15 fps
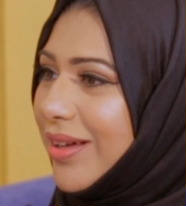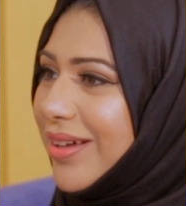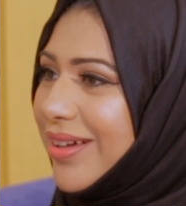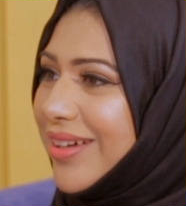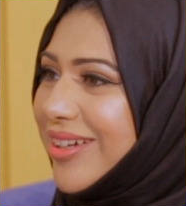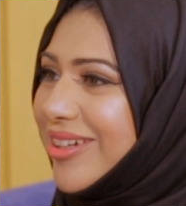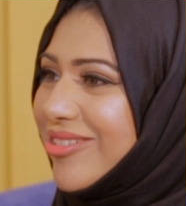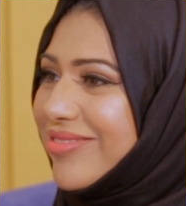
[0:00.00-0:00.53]

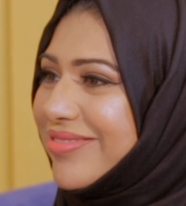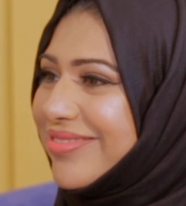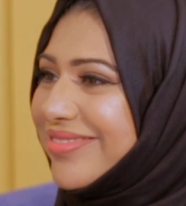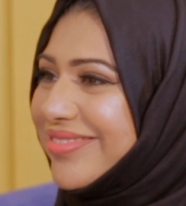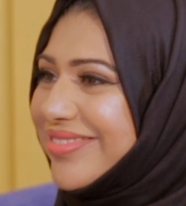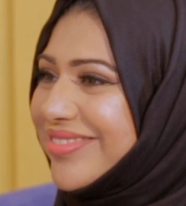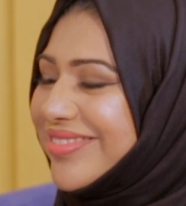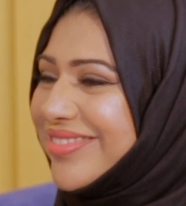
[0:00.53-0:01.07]
Well,
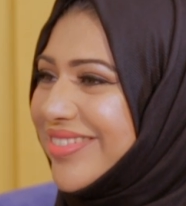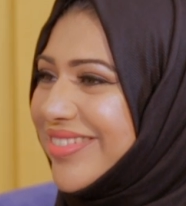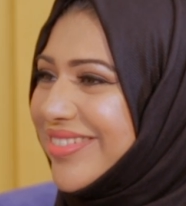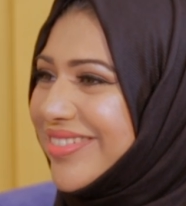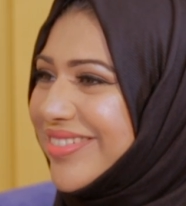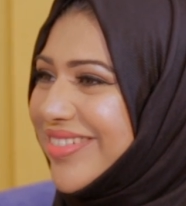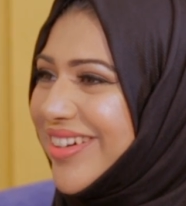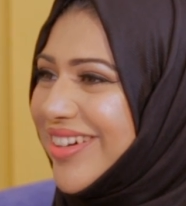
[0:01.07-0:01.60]

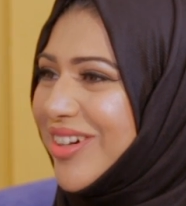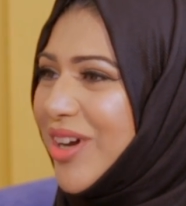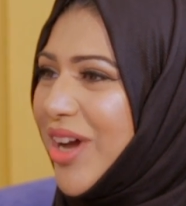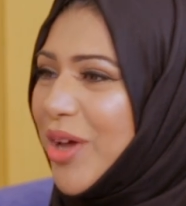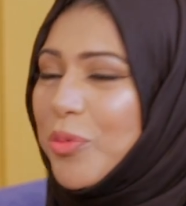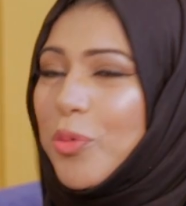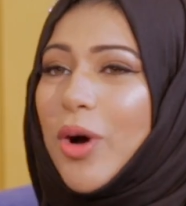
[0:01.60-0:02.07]
I never thought.